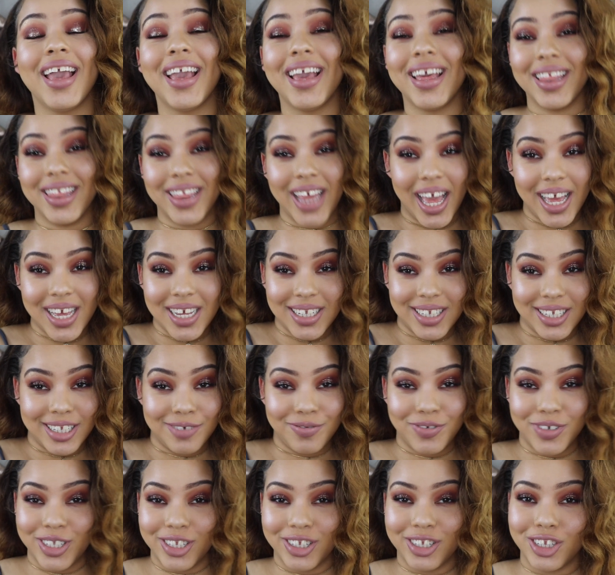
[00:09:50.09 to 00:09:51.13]
And that is
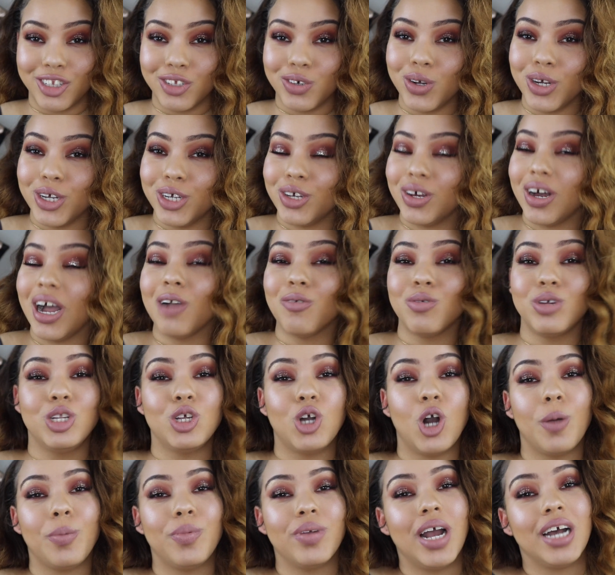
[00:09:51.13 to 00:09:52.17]
it for this tutorial. I really
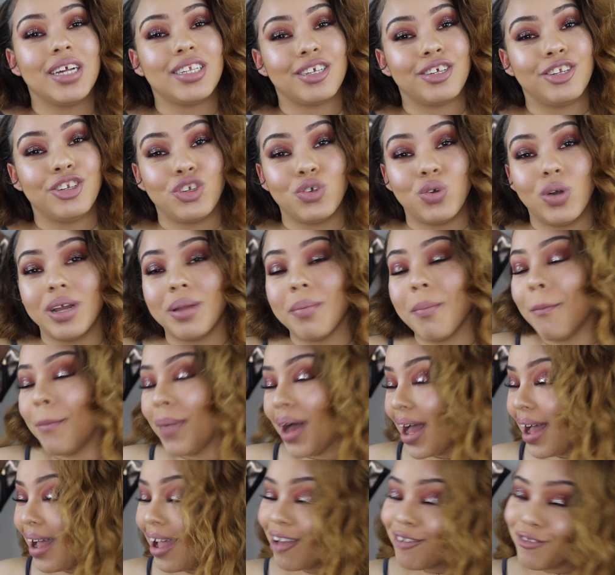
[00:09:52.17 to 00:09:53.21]
hope you guys enjoyed
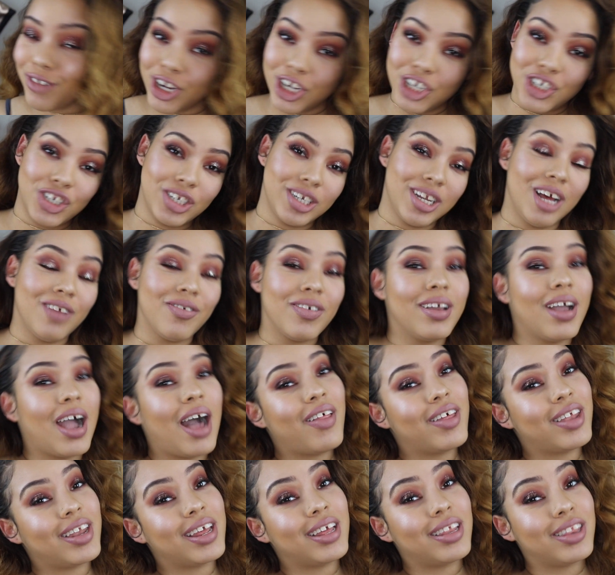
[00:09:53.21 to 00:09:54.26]
my version of a
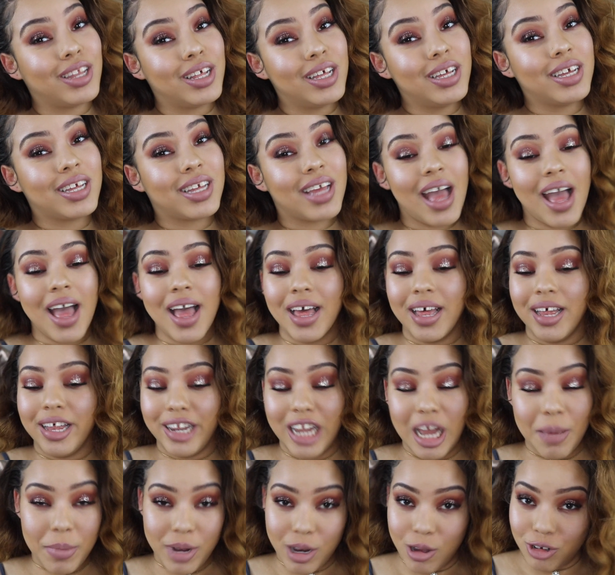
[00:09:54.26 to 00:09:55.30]
holiday look.
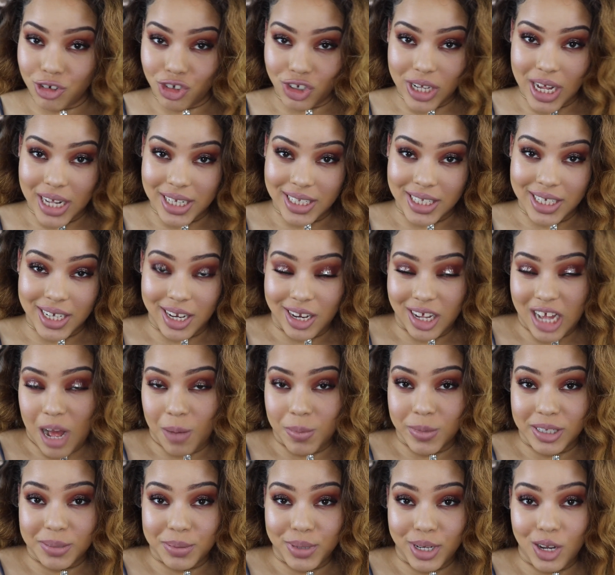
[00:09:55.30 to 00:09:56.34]
Let me know what you guys think in the
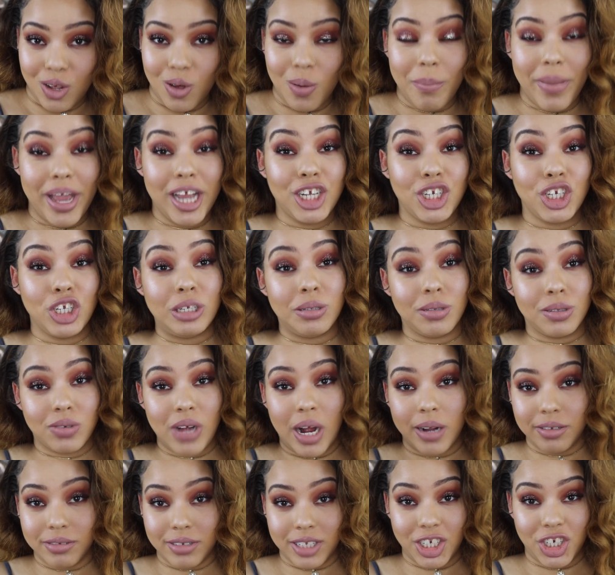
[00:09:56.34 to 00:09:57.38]
comments below. Make sure you
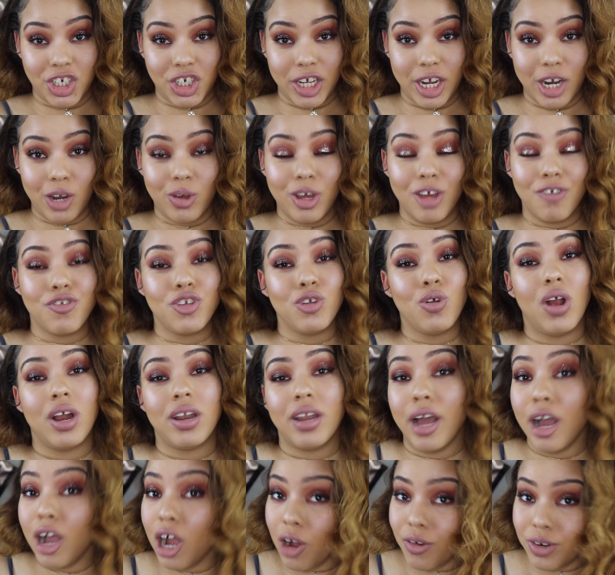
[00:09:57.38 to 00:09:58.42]
subscribe to this channel if you are
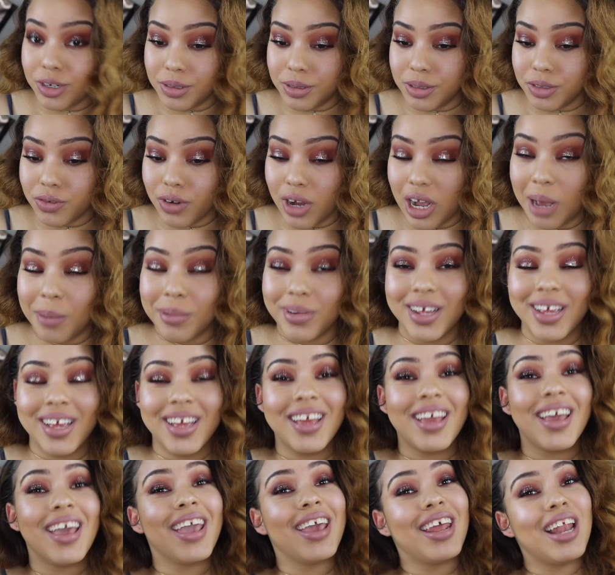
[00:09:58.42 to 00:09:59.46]
not already subscribed,
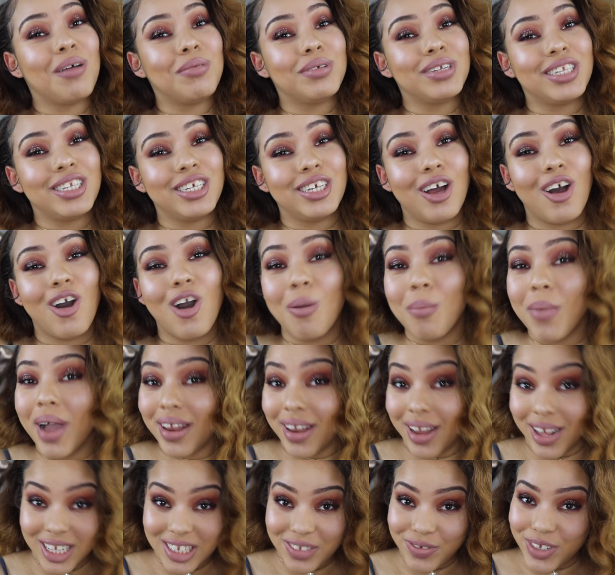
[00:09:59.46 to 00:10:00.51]
and I will see y'all on my
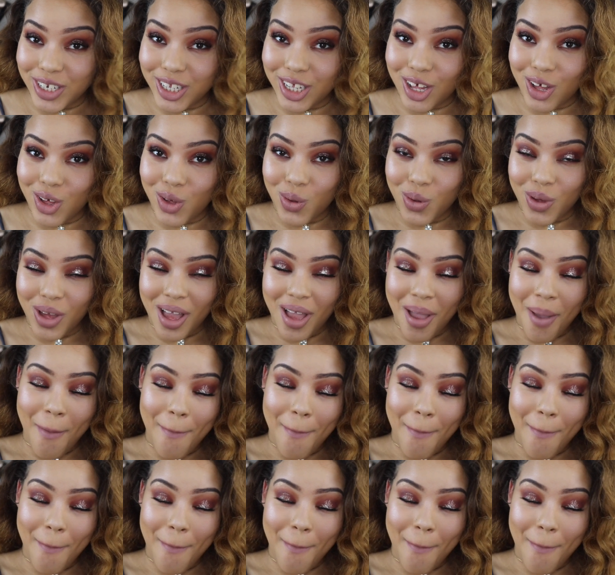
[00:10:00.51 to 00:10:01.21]
next video.